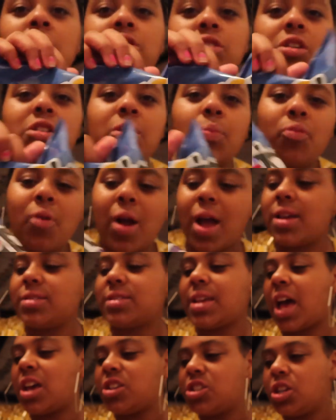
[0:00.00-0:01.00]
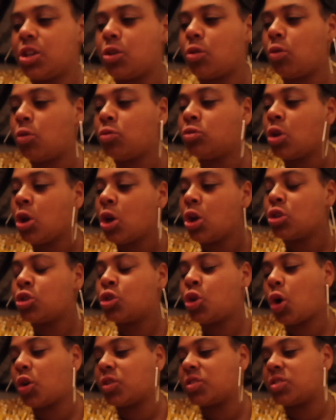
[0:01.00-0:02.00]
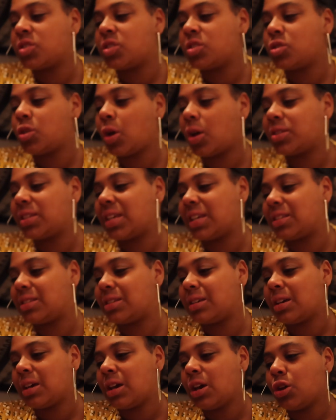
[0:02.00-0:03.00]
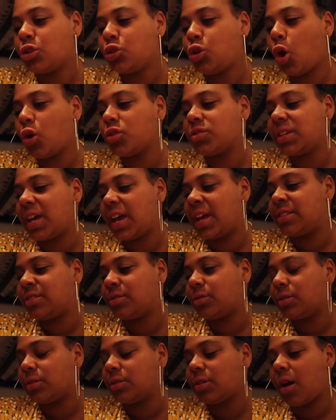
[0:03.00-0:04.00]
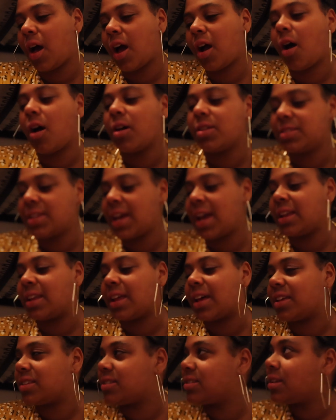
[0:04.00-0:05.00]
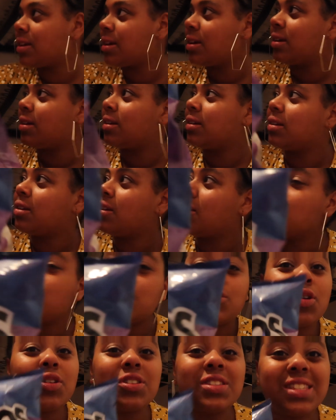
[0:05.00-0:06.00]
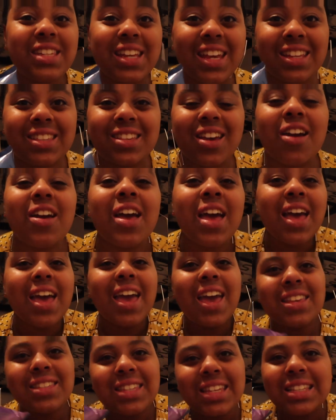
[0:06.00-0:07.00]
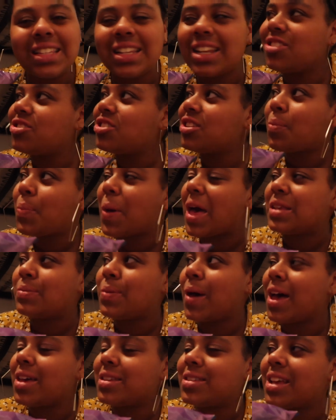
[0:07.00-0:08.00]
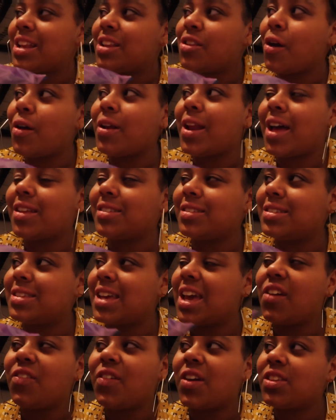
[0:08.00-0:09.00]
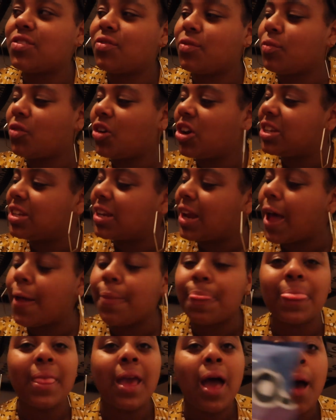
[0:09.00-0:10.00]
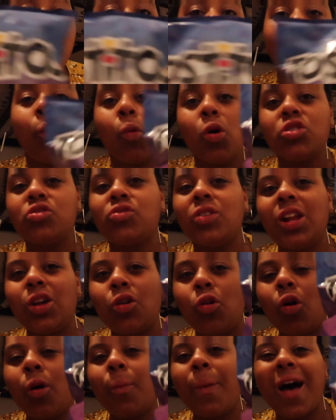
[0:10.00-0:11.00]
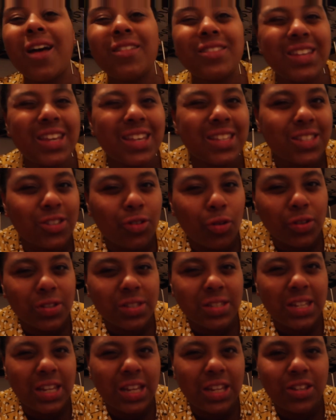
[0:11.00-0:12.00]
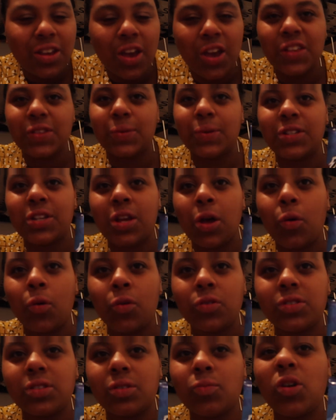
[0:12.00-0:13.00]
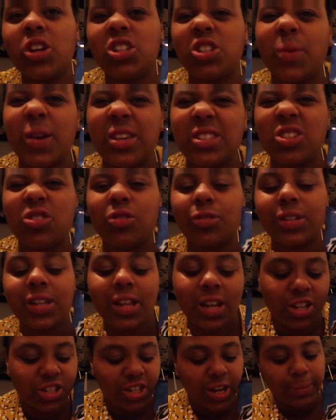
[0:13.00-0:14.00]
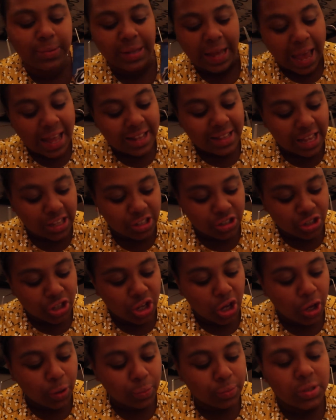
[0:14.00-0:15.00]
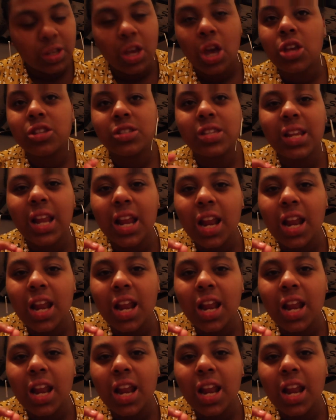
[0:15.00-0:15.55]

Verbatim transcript: So the brand's actually called Toss Tot It Toss It. I can't say this. Tostitos. Tostitos. Izzy's literally the best person knowing how to say things from reading it. But what's really cool about these Tostitos, which are also which are basically tortilla chips, they're scooped, so